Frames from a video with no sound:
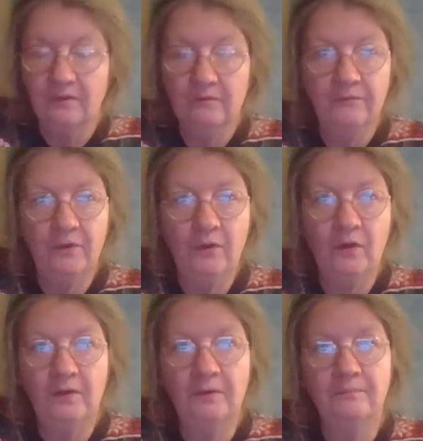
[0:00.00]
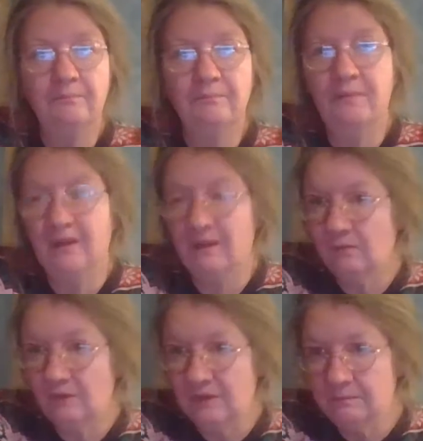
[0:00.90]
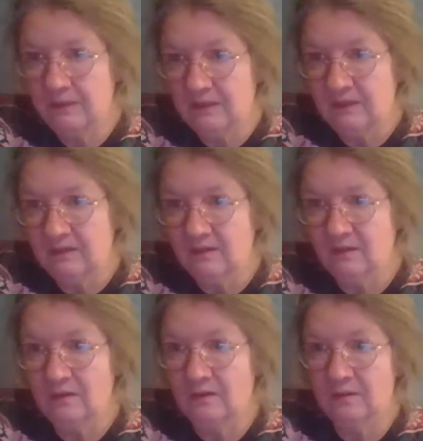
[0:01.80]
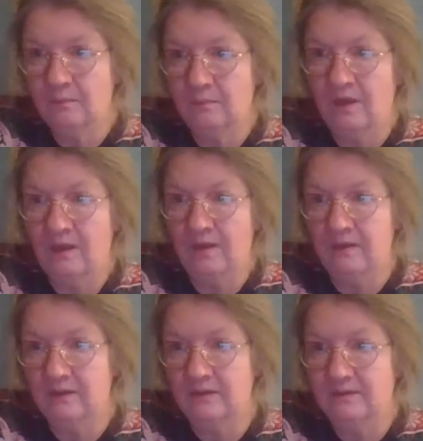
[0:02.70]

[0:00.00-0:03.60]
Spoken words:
for being with me on my